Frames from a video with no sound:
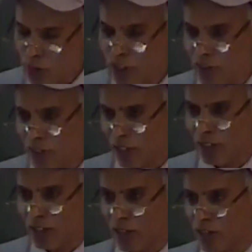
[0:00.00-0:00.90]
planes and
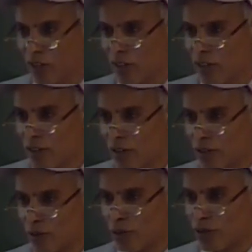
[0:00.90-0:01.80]
the torsion,
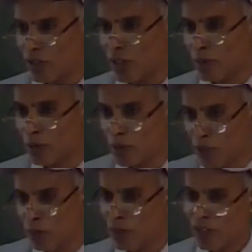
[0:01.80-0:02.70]
twisting of the
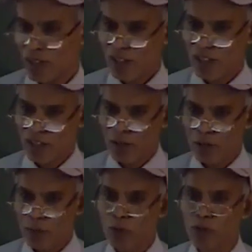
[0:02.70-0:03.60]
beam, and
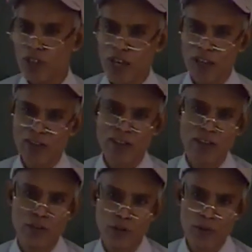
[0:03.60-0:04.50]
also of course the axial.
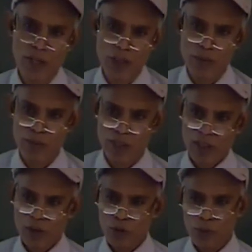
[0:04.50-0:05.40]
So you will have
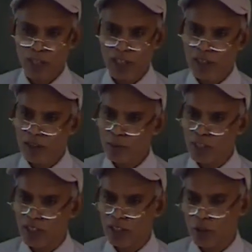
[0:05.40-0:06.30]
two bending
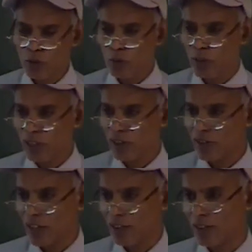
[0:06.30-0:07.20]
in two planes,
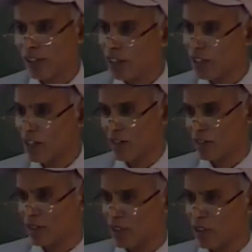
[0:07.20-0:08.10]
axial and
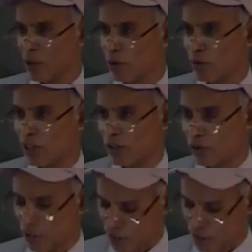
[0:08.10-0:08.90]
torsion, these have to be included.